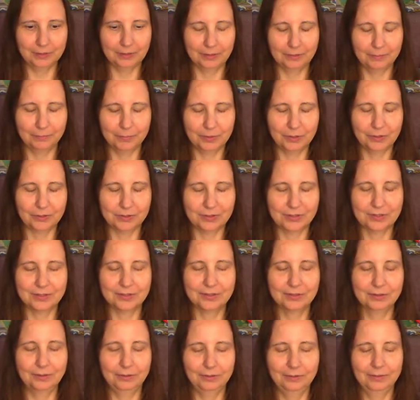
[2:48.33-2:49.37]
our
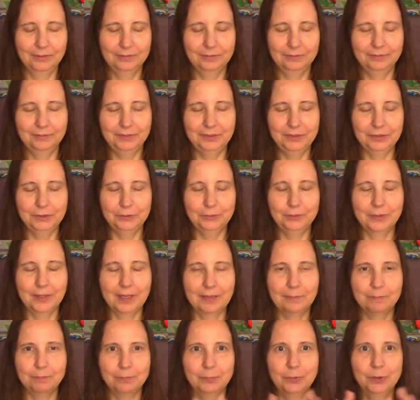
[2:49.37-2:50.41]
personal view,
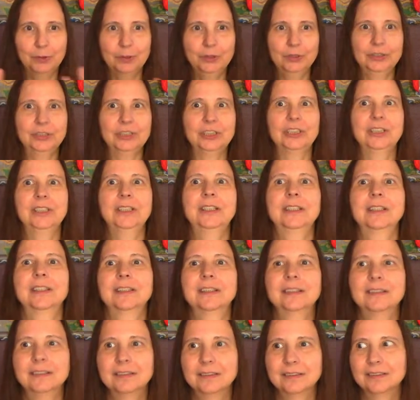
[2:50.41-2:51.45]
and pushing it
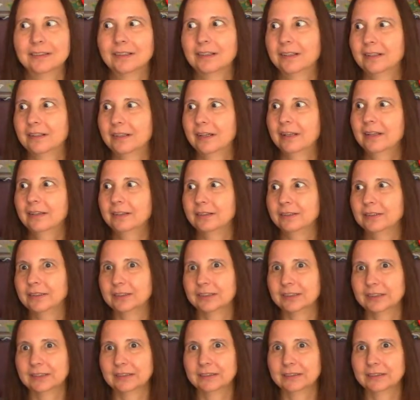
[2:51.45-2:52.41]
on others.